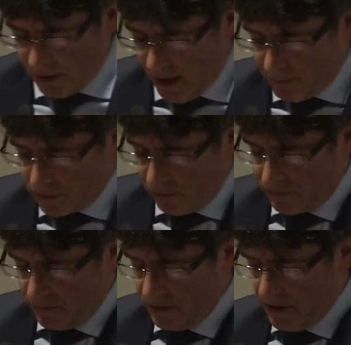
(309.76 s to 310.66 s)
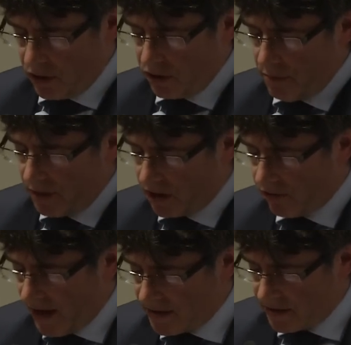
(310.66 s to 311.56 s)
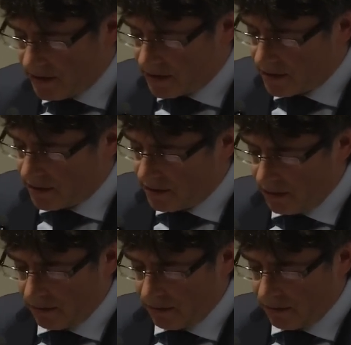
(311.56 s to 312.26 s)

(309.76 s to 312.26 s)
times of the economic crisis,